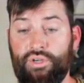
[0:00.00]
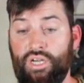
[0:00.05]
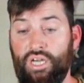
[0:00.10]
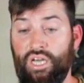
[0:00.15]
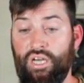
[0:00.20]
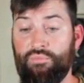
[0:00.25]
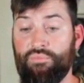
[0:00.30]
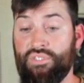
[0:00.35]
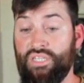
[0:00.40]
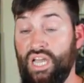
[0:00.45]

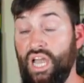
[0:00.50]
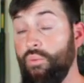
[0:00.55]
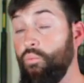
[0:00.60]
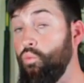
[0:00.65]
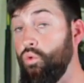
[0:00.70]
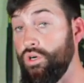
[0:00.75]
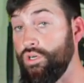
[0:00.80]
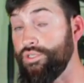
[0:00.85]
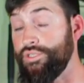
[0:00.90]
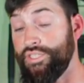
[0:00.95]
Um, time
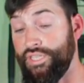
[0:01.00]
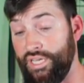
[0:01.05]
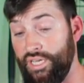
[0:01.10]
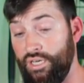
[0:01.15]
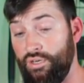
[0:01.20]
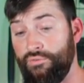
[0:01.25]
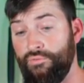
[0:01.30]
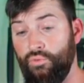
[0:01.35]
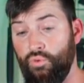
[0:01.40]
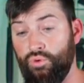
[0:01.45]
will
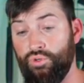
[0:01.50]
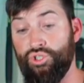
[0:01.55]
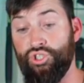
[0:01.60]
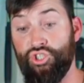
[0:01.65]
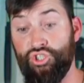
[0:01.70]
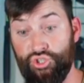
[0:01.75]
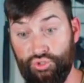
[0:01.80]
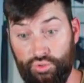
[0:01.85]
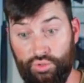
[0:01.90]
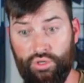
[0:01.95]
tell for
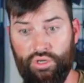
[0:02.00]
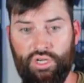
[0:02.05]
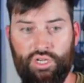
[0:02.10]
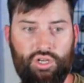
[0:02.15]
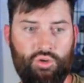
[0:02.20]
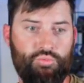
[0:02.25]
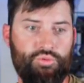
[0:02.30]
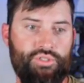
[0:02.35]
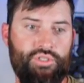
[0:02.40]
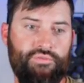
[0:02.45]
sure,
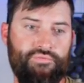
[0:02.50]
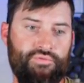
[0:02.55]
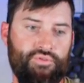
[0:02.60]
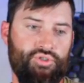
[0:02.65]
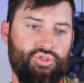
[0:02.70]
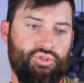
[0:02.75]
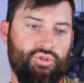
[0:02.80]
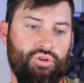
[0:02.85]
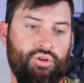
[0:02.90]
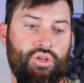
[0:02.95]
100% for
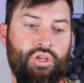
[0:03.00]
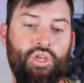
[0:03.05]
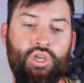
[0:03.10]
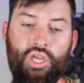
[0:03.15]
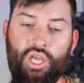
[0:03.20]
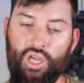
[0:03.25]
sure.